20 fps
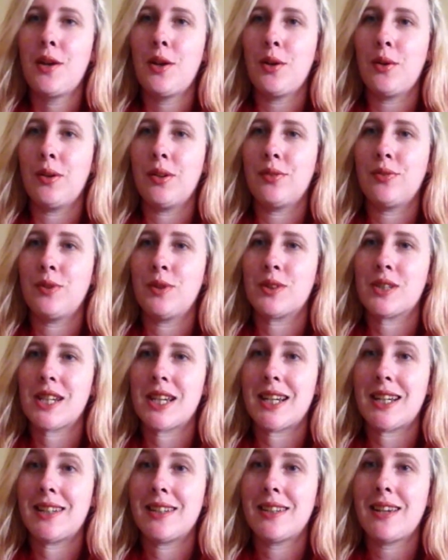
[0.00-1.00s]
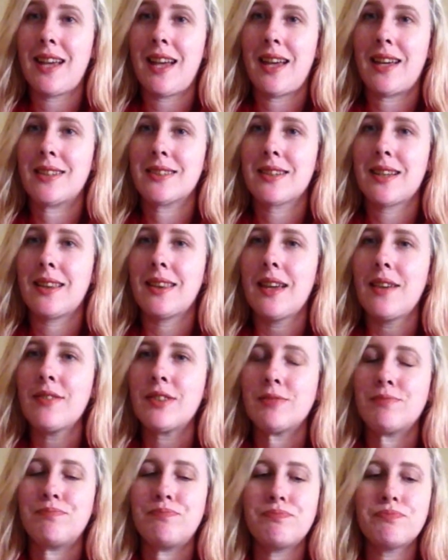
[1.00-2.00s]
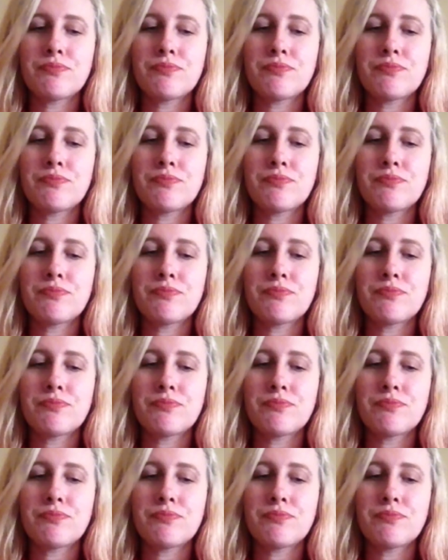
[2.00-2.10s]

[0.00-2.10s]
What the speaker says: who are 14 and 11.